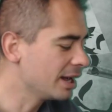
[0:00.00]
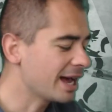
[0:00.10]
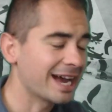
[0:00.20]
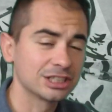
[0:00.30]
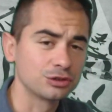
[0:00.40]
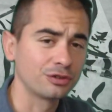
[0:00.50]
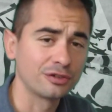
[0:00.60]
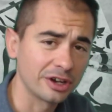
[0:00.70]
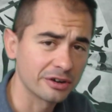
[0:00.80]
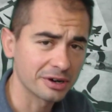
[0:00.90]
as
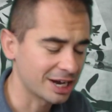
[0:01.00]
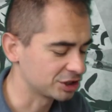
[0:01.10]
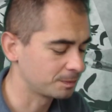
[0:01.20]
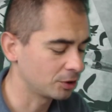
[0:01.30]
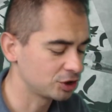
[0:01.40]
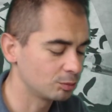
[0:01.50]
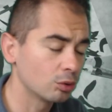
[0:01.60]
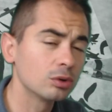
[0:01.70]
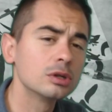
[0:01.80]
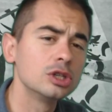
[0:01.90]
fair as
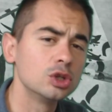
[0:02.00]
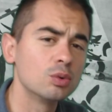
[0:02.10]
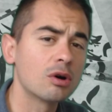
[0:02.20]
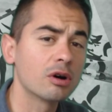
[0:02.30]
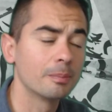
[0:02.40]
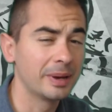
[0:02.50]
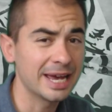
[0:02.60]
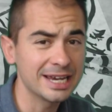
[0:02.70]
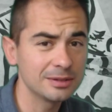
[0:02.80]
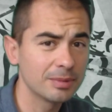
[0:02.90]
possible. You are
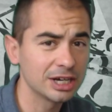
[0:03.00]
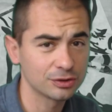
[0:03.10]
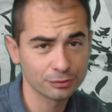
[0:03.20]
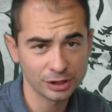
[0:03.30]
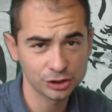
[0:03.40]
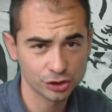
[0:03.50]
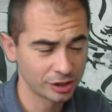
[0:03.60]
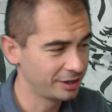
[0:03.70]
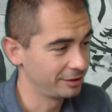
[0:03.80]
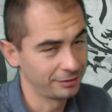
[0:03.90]
paid by the French,
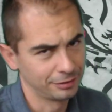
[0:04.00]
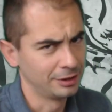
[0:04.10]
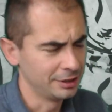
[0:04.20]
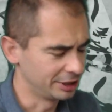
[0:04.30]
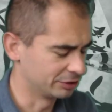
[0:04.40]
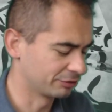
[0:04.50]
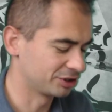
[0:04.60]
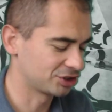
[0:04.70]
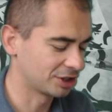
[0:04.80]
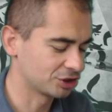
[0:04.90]
in your
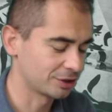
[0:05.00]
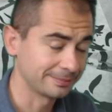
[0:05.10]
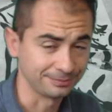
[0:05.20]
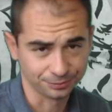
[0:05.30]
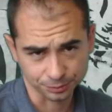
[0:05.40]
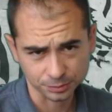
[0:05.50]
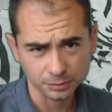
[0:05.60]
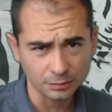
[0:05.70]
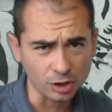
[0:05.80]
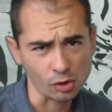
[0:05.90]
instance,
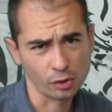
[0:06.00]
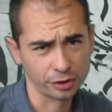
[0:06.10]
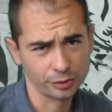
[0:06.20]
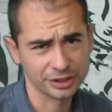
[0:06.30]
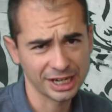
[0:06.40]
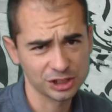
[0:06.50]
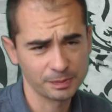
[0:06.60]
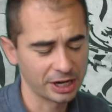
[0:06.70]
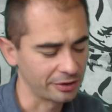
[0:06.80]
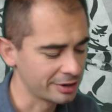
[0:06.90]
or your
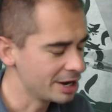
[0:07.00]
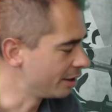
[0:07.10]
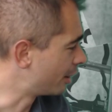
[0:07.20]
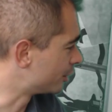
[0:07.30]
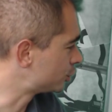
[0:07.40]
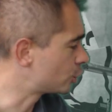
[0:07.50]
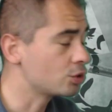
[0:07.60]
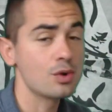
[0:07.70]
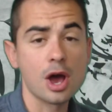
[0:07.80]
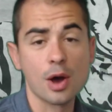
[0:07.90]
taxpayer,
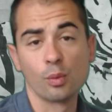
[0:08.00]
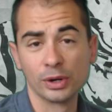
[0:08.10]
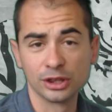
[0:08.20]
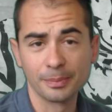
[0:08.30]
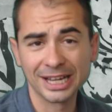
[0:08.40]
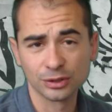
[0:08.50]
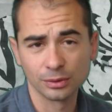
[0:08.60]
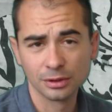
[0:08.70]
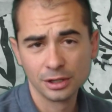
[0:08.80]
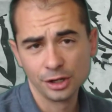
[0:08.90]
to win the battle.
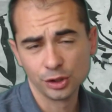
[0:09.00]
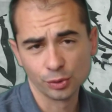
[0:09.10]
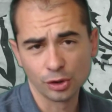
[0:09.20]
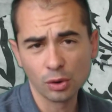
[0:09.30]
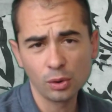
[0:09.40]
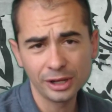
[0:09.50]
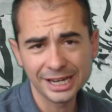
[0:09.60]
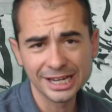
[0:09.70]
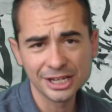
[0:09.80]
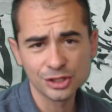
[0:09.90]
Your goal
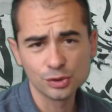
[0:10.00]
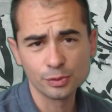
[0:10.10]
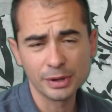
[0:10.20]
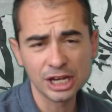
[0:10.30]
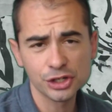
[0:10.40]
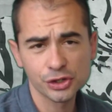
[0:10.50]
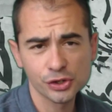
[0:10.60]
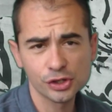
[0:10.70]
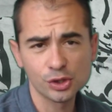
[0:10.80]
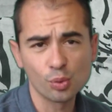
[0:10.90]
is to make sure
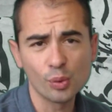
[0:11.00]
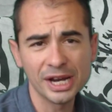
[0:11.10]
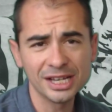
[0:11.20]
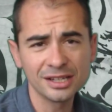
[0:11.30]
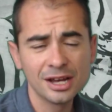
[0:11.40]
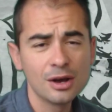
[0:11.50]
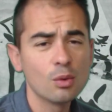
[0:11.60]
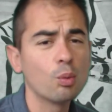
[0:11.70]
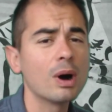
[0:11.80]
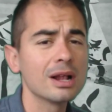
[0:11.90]
you win
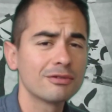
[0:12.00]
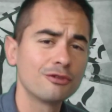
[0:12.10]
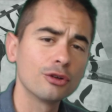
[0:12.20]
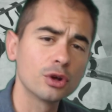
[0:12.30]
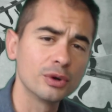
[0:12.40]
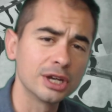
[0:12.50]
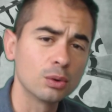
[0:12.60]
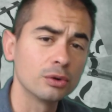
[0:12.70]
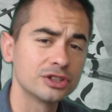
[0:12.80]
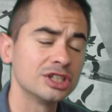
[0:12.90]
while following
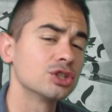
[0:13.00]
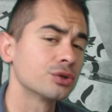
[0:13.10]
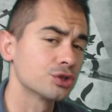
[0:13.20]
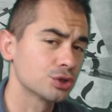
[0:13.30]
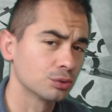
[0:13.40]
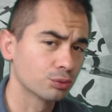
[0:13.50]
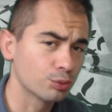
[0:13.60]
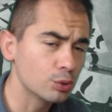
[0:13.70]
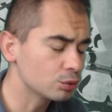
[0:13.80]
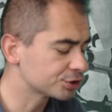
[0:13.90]
all the international
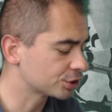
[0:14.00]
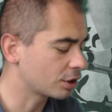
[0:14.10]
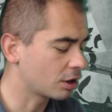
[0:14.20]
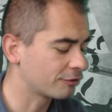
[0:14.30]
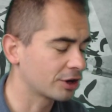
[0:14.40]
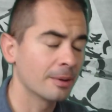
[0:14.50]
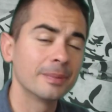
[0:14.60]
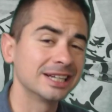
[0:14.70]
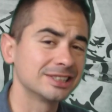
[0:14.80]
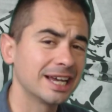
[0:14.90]
rules of
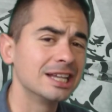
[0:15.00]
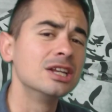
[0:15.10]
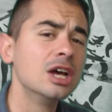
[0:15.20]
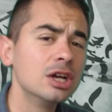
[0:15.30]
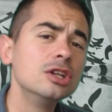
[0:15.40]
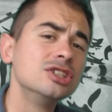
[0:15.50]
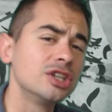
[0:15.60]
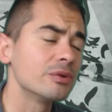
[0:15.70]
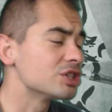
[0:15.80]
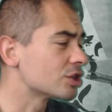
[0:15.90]
combat. And
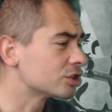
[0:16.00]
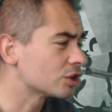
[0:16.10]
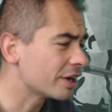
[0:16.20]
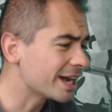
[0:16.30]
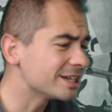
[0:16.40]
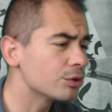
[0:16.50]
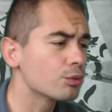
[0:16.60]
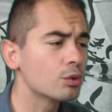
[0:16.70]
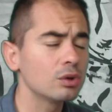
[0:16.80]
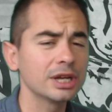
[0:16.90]
there isn't any
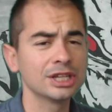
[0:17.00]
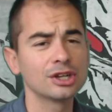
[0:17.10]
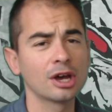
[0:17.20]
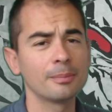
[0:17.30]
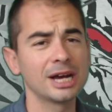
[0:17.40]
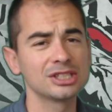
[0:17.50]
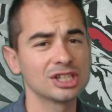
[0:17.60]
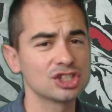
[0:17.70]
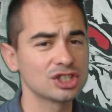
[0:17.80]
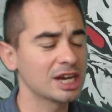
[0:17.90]
rule in combat that
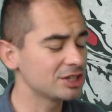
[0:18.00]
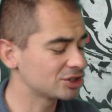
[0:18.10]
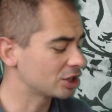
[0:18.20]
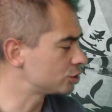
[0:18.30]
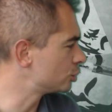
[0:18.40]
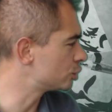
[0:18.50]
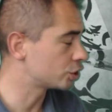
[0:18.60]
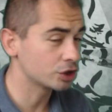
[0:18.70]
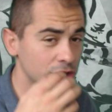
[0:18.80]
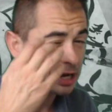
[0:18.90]
states that you
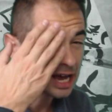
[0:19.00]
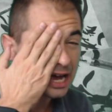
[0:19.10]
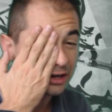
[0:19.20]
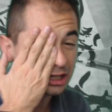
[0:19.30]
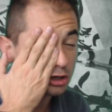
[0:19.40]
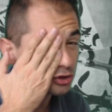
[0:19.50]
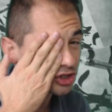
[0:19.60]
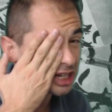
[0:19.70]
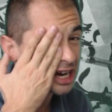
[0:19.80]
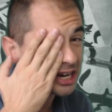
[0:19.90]
should close an
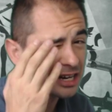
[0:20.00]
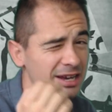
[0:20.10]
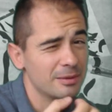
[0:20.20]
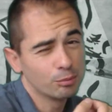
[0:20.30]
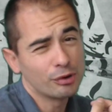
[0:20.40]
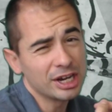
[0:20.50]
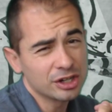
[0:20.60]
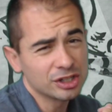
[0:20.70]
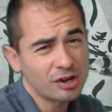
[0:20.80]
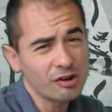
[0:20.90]
eye, break
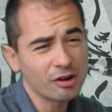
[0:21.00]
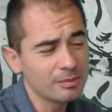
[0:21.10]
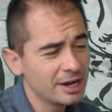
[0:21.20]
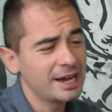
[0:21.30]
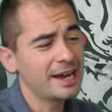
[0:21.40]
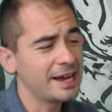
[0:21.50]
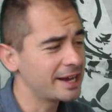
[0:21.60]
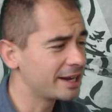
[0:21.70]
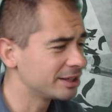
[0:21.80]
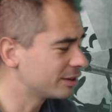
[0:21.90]
an arm,
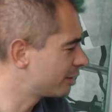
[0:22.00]
and